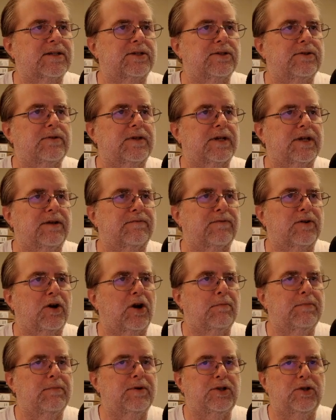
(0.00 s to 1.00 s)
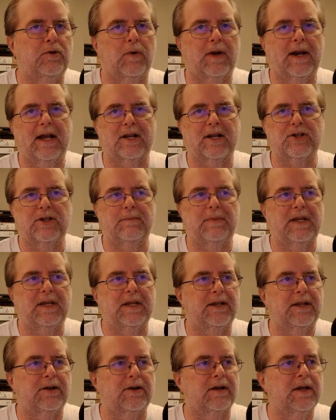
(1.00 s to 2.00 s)
to confirm, do you want to actually be
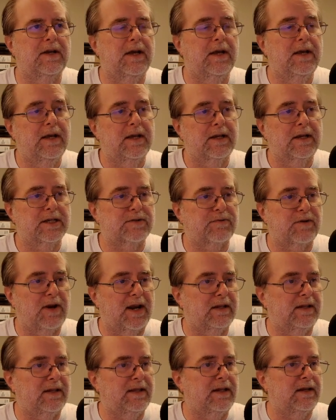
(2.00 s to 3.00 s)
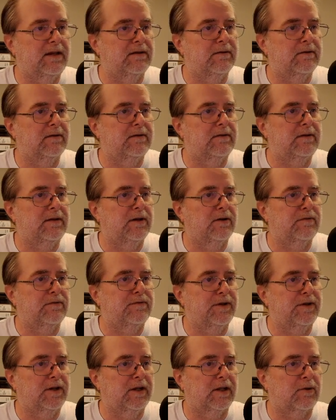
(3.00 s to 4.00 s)
in here? Because frankly,
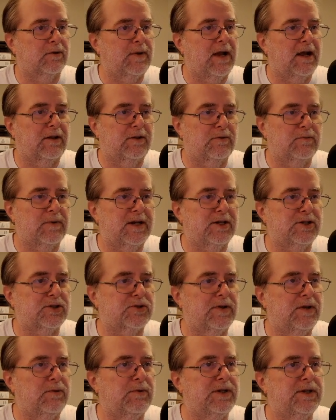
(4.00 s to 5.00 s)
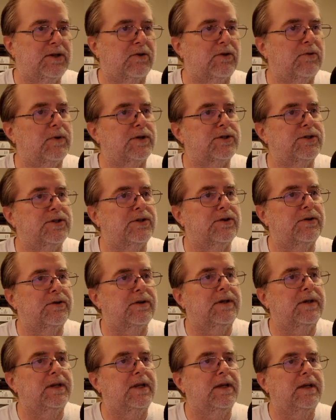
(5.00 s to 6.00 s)
fiddling around in the registry when you don't know what you're
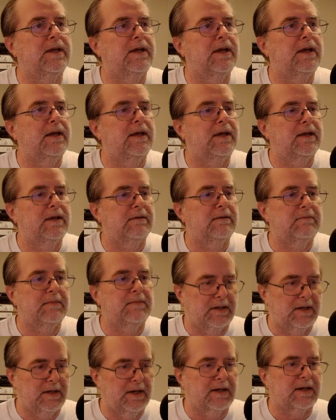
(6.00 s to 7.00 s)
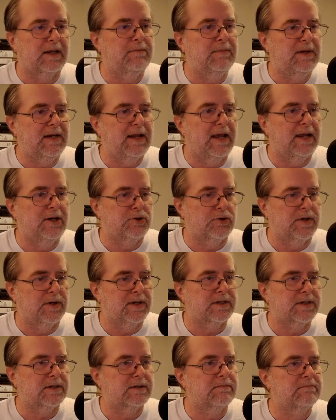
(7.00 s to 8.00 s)
doing, it can be
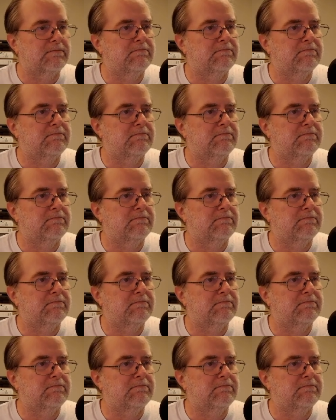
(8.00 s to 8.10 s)
dangerous.